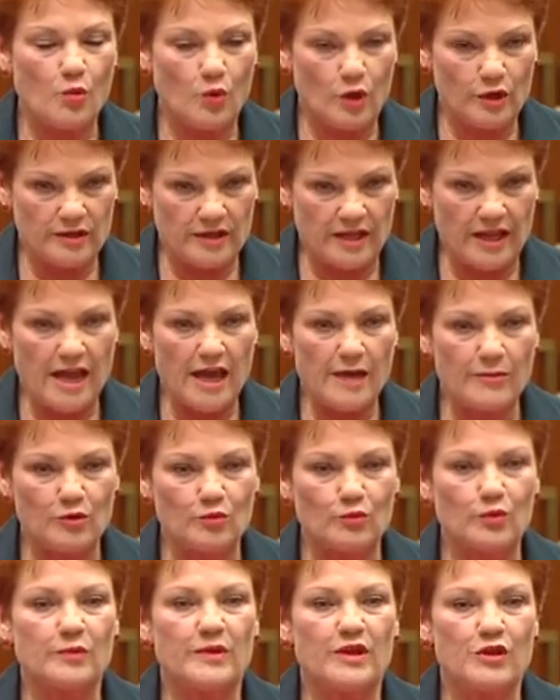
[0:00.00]
what Labor
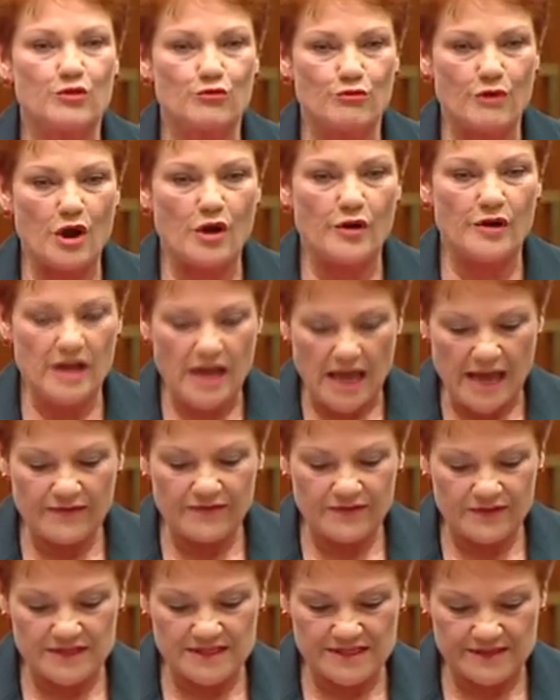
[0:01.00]
will be throwing
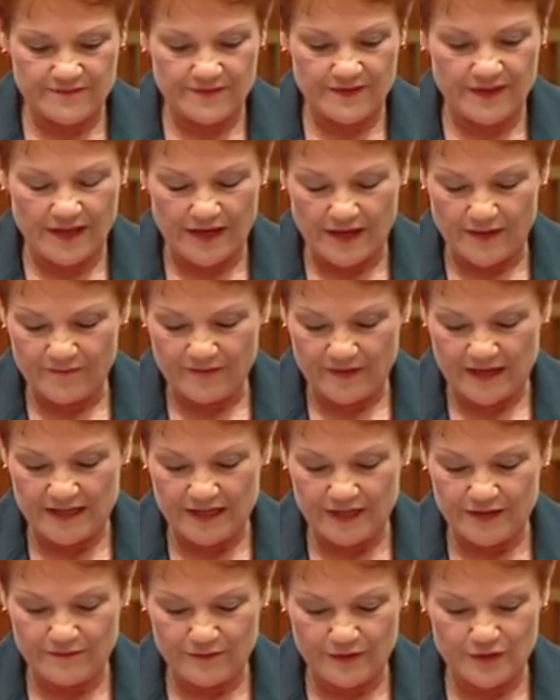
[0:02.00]
at this
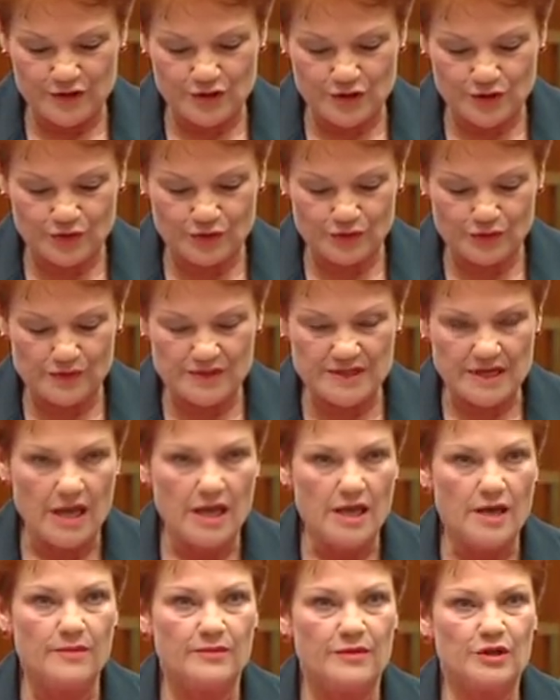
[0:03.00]
funding for the schools,
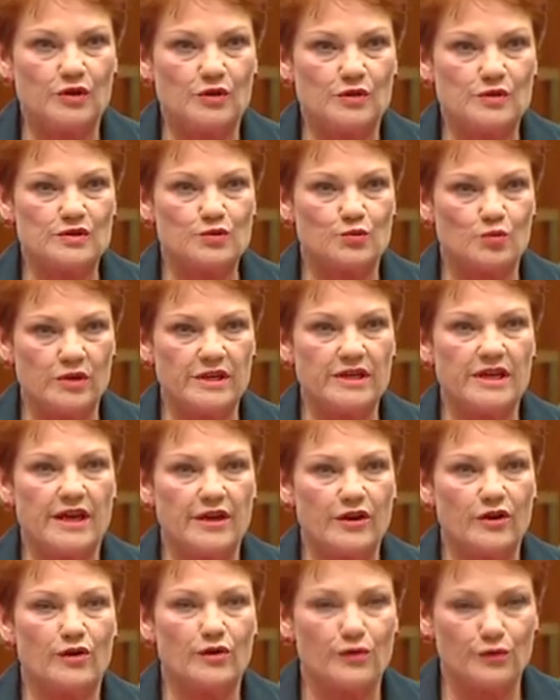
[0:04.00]
because we
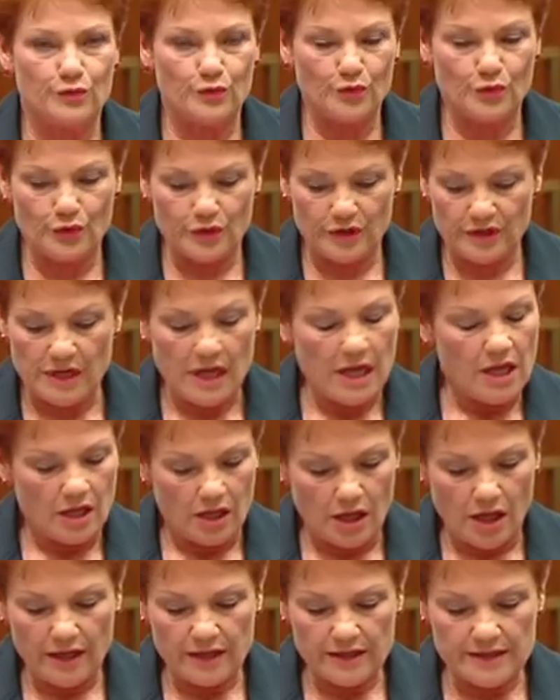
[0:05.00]
cannot afford it.
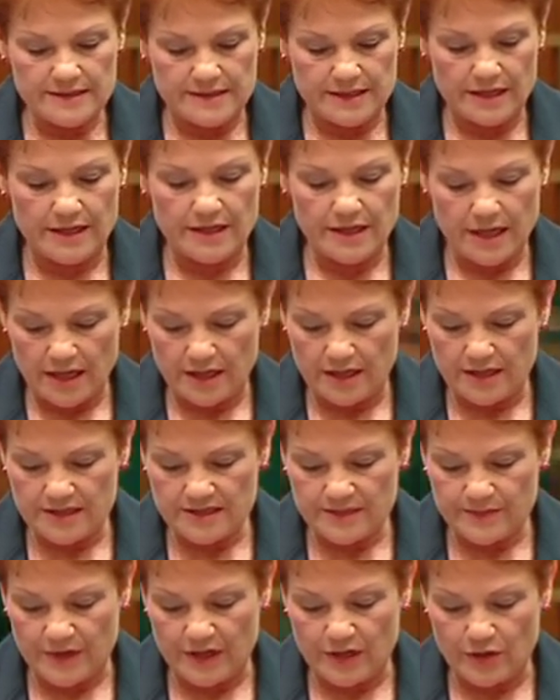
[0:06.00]
Like I said, it
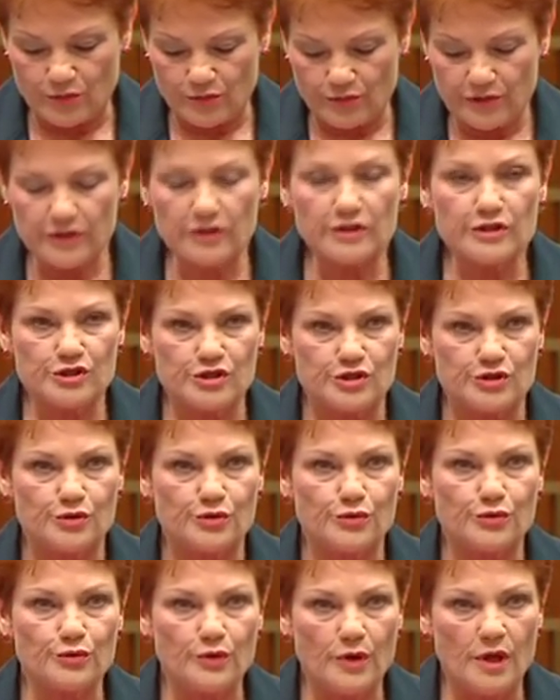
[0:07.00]
has been a real
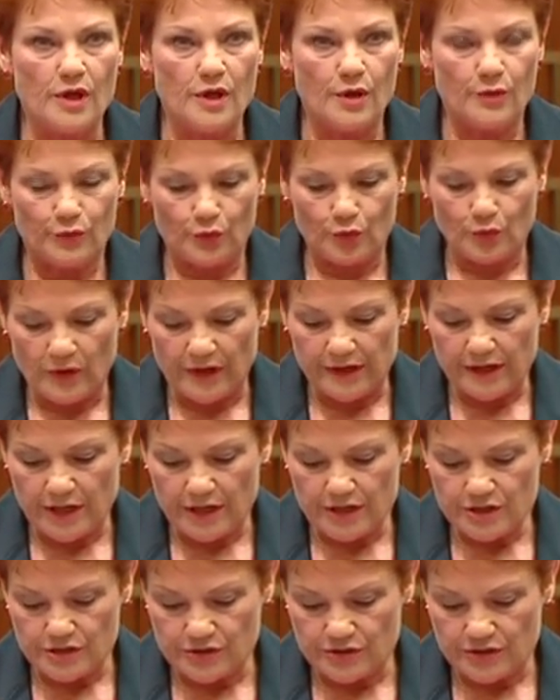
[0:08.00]
issue for One
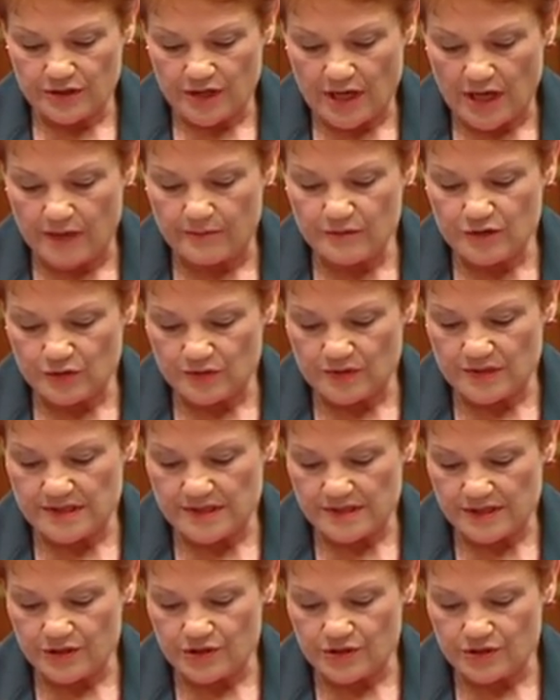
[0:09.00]
Nation to come to a
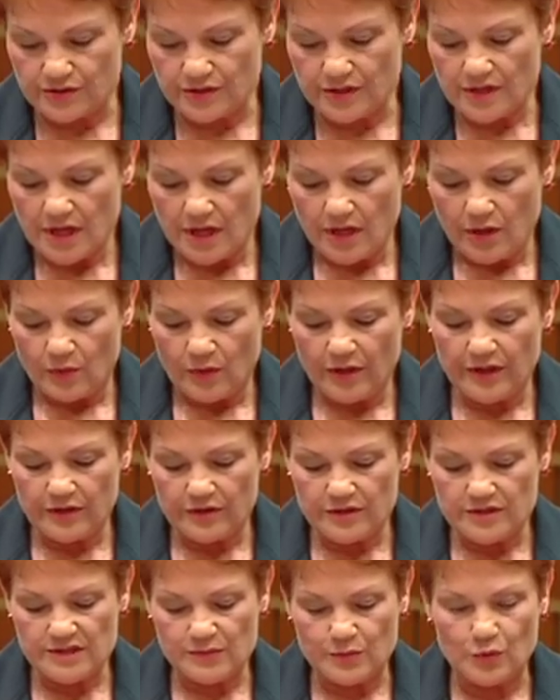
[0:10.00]
decision whether
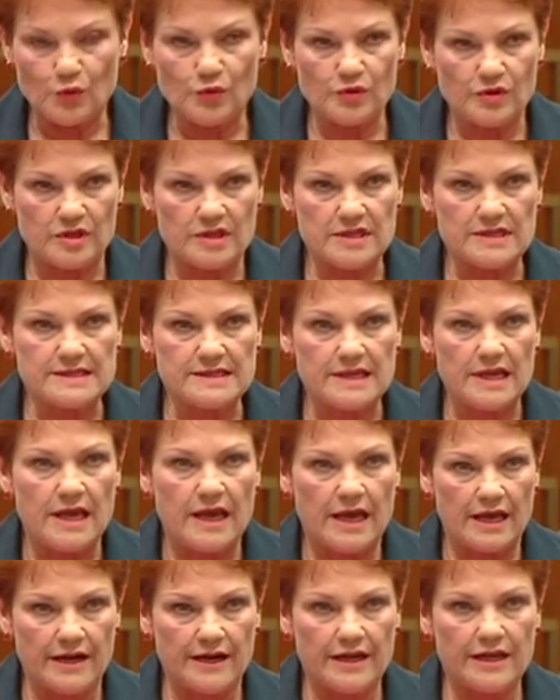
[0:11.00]
to support this
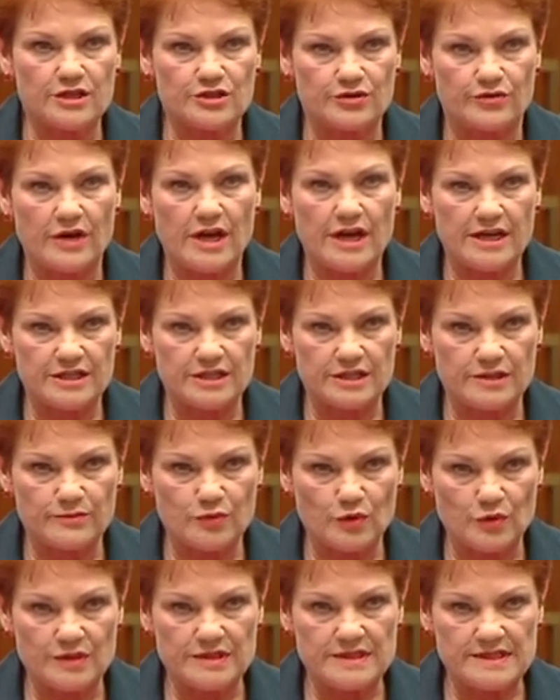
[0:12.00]
at an extra
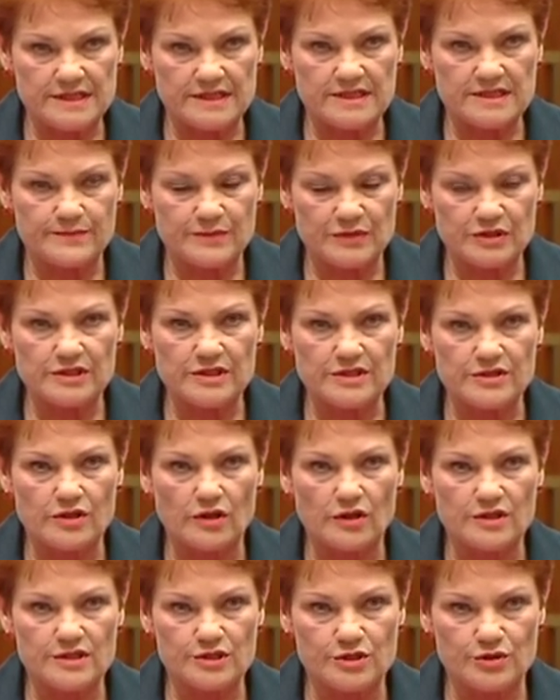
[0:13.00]
$18.6 billion
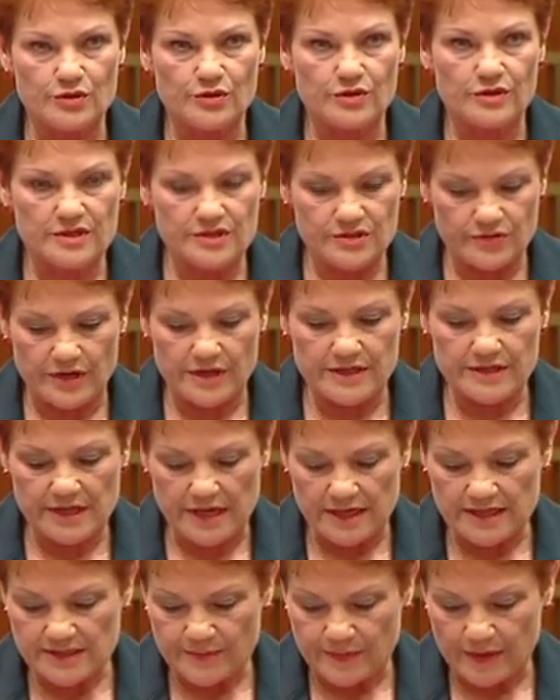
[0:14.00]
to the Australian
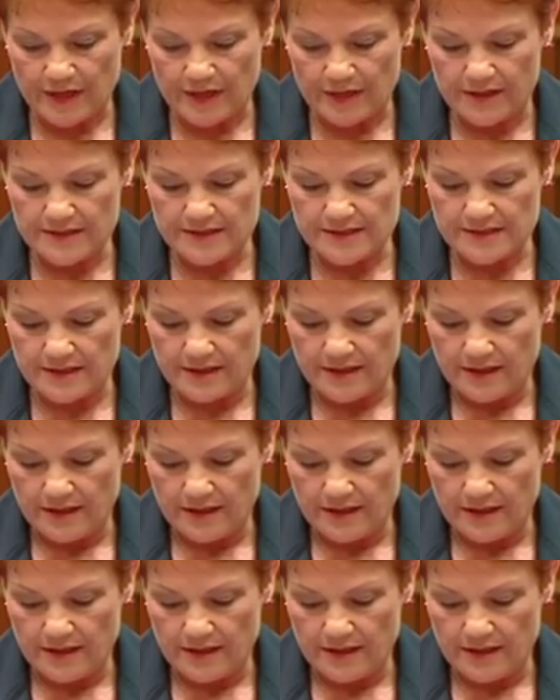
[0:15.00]
taxpayers.